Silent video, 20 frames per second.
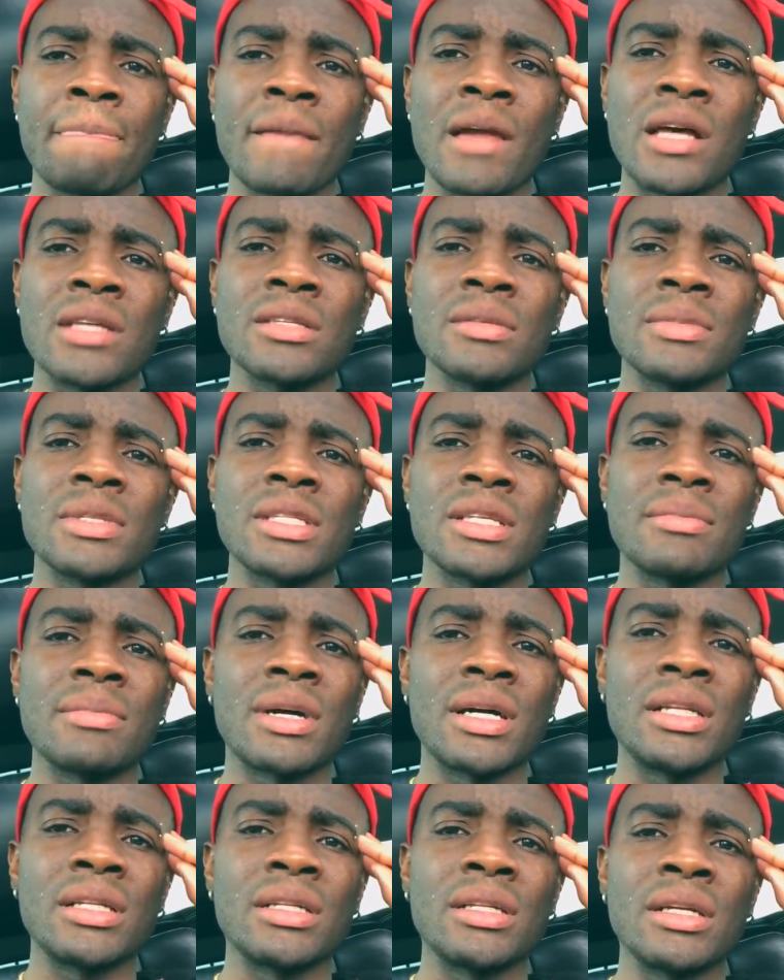As I say,
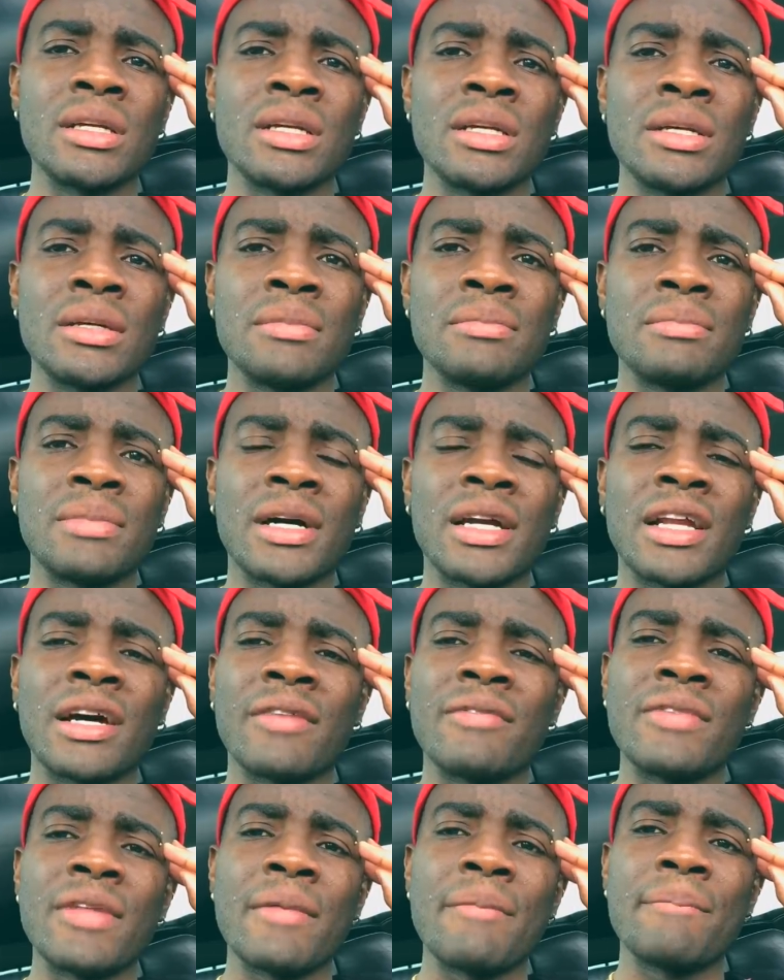man
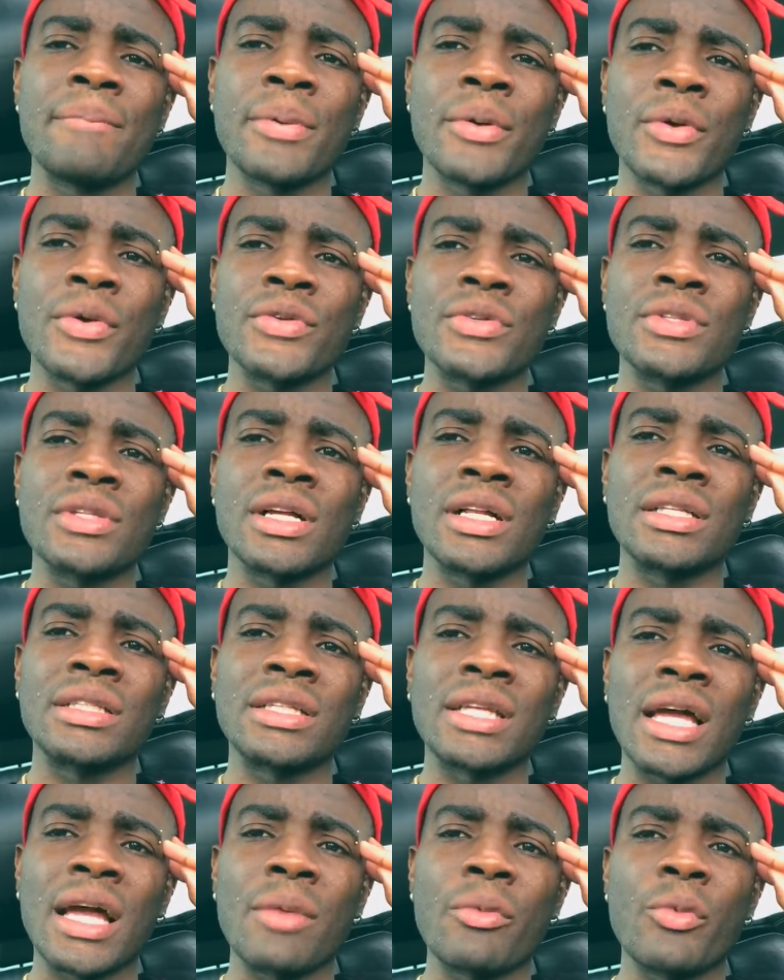have them personal
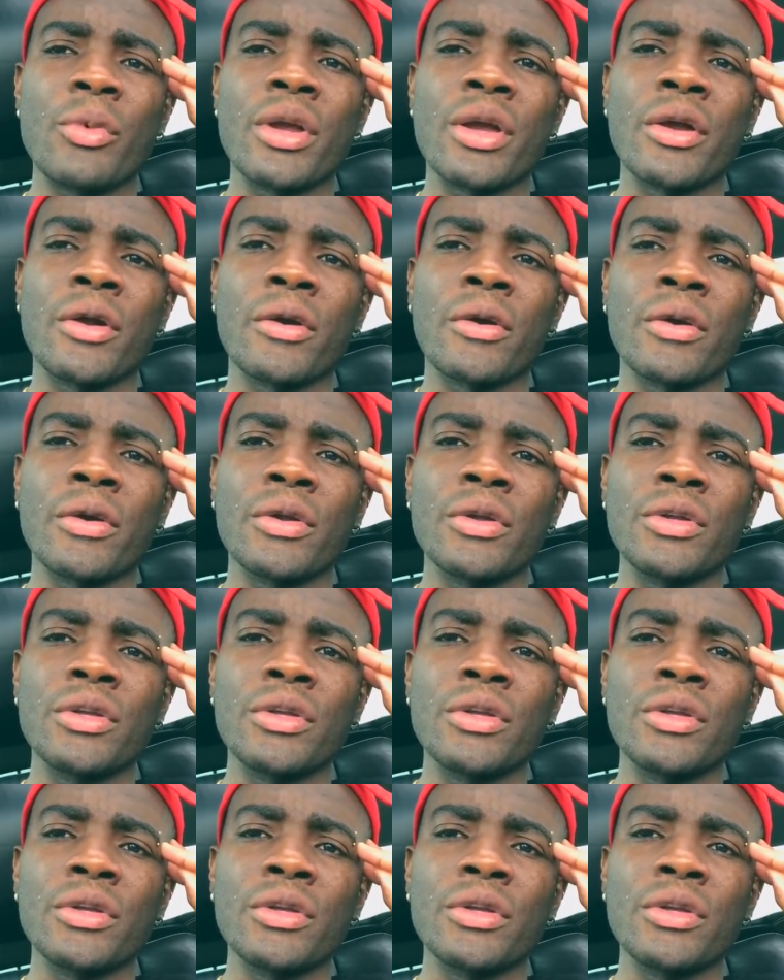time where